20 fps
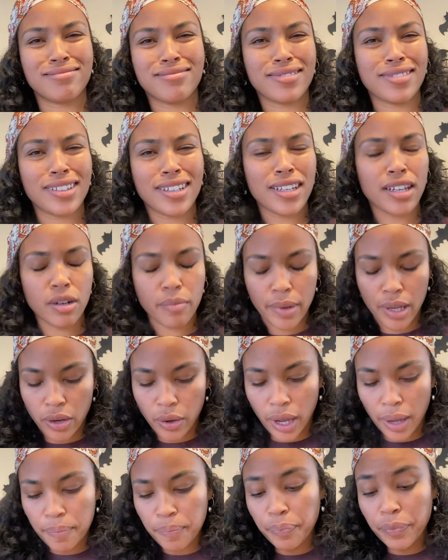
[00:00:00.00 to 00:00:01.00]
It'll be
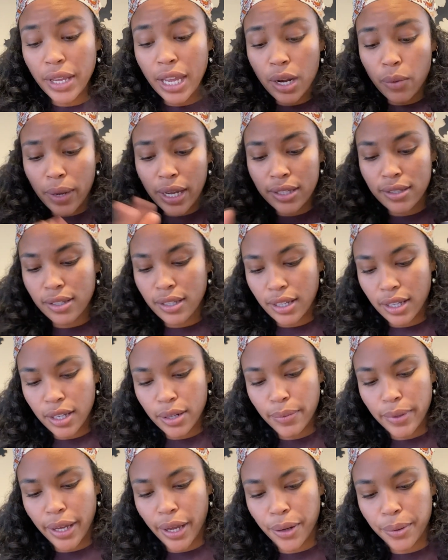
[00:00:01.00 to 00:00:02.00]
okay. Anyways, here
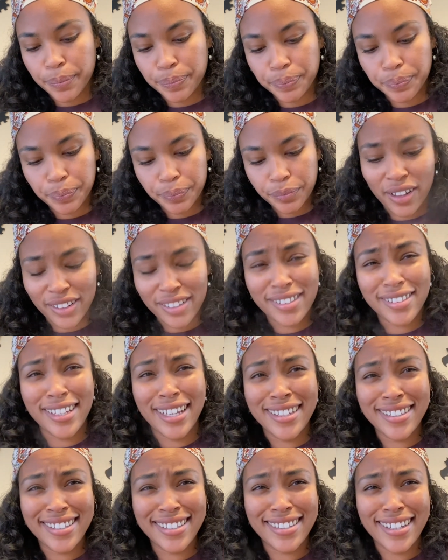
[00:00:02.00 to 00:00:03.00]
we go. It's
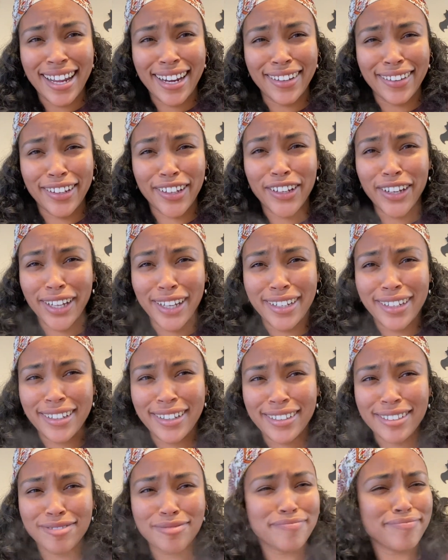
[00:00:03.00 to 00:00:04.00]
insanely good.
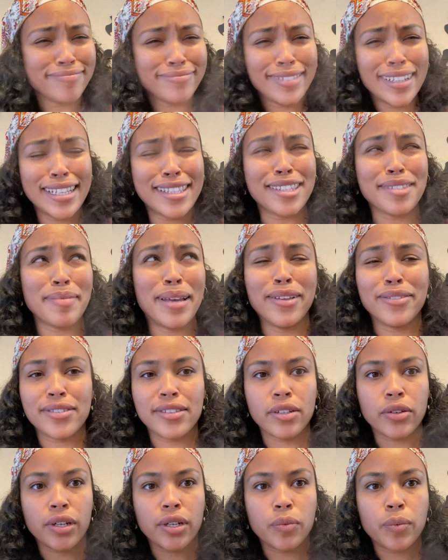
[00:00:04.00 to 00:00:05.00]
It smells
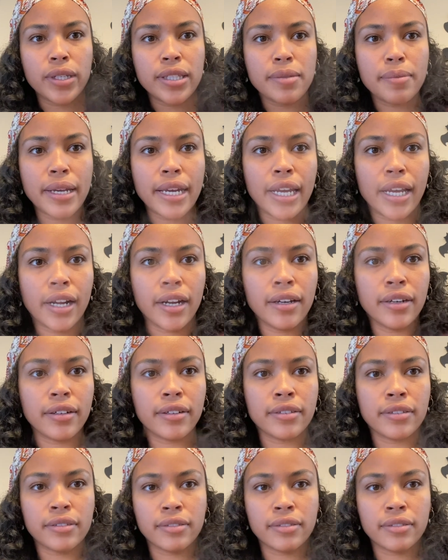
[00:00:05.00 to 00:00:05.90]
so good. What's in my hair?